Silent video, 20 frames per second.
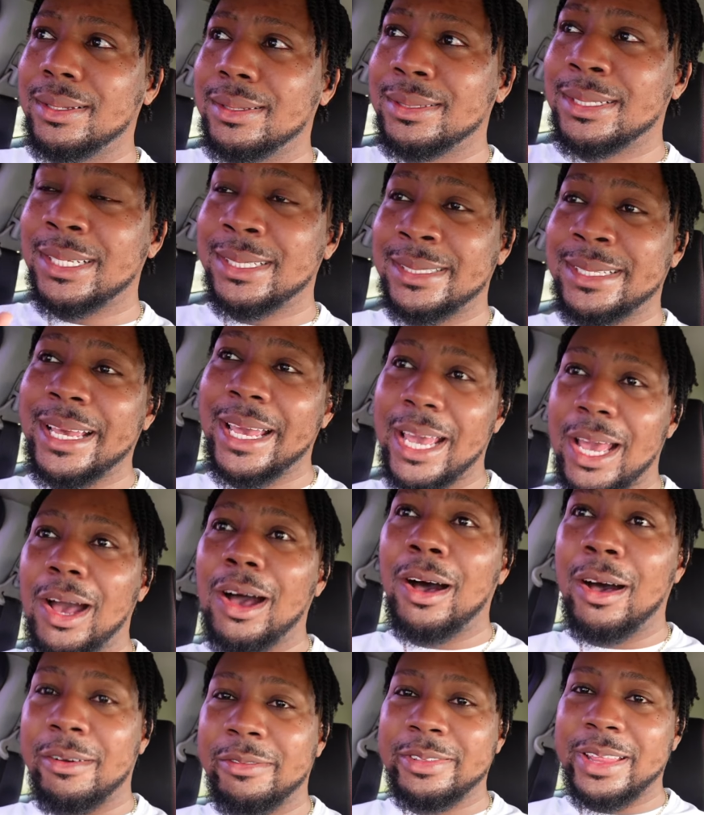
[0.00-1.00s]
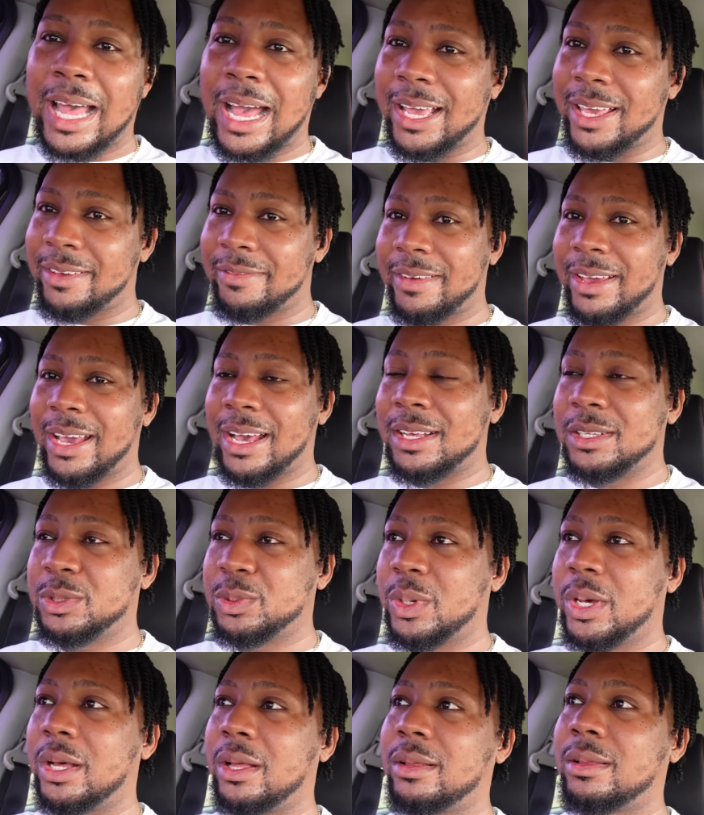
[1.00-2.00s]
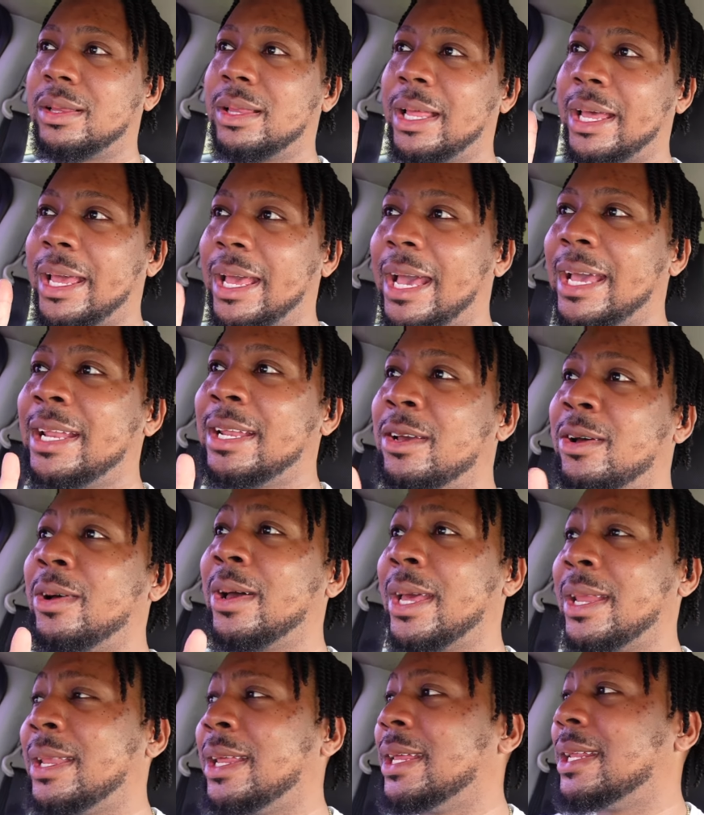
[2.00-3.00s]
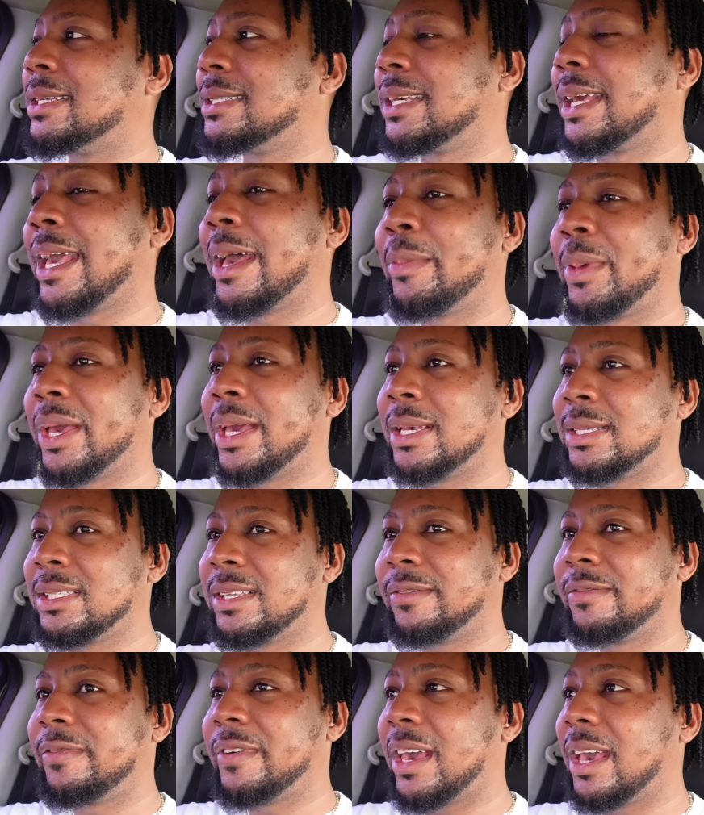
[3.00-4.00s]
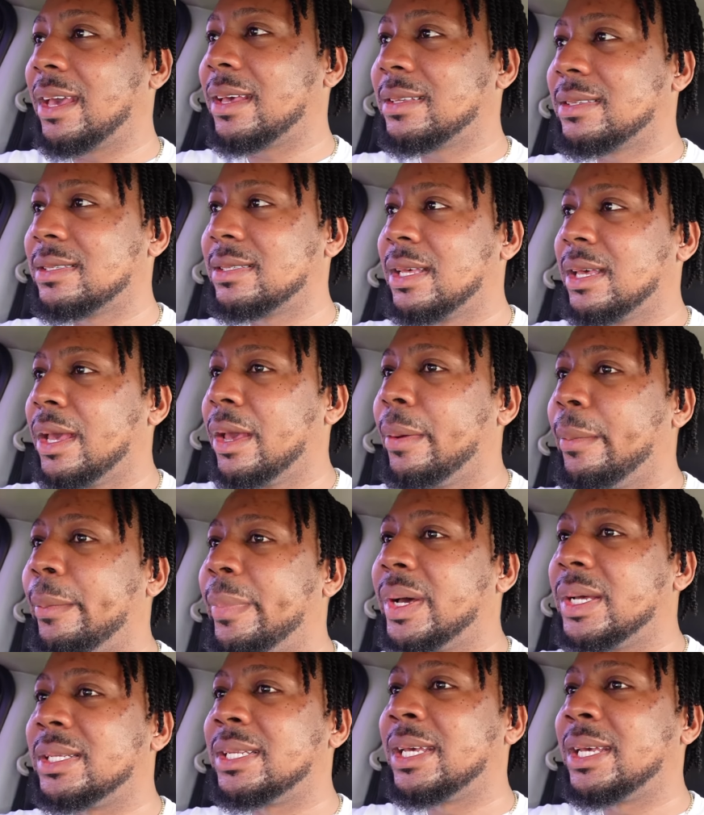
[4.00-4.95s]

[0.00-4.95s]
the day of that event as well. Like, I know I needed to get my AC fixed, but